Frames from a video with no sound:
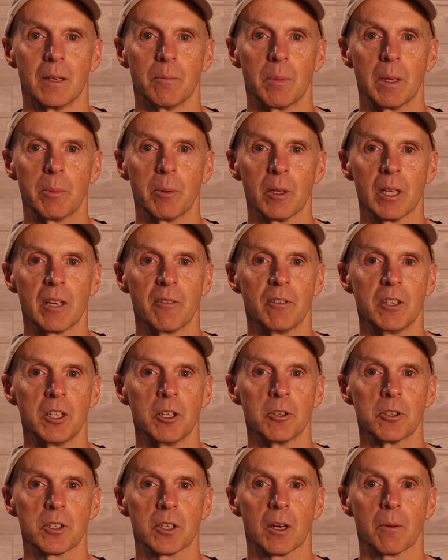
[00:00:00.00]
People even
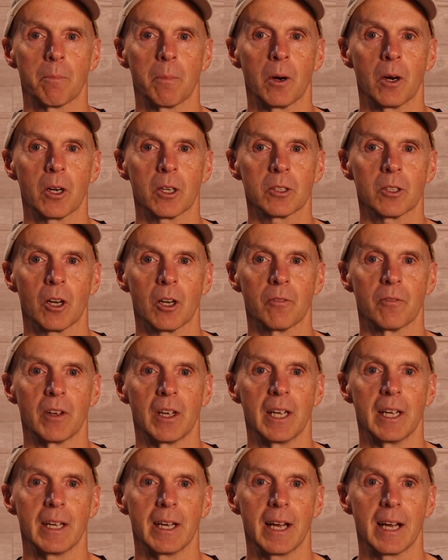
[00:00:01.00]
use their parked
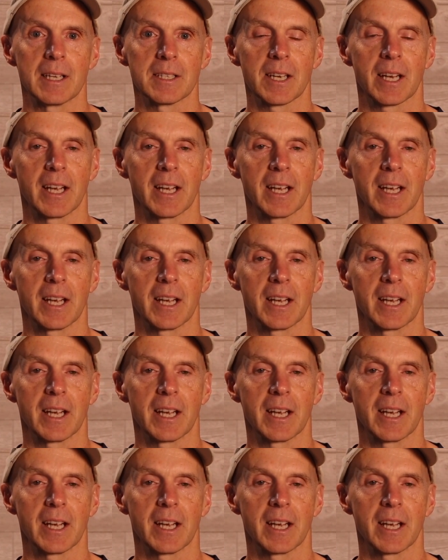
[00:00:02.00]
RV as a